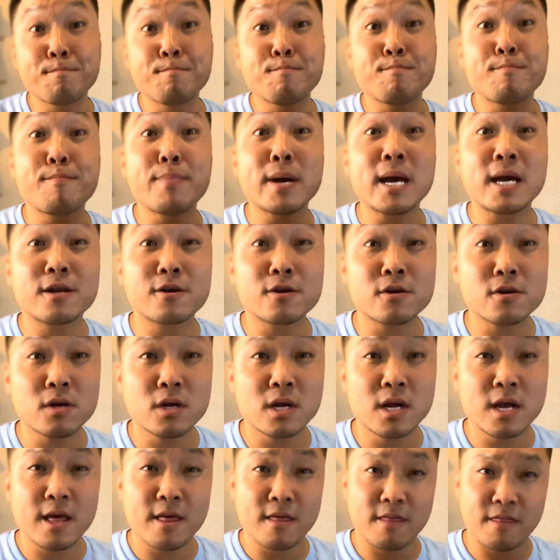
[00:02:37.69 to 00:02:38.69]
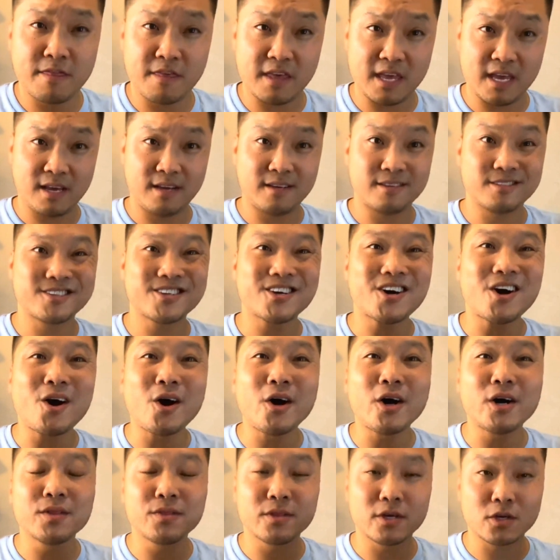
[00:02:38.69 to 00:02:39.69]
better things
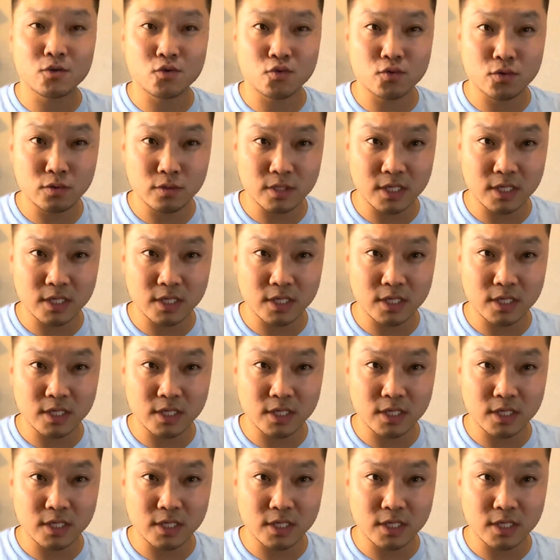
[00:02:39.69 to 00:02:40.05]
on the cruise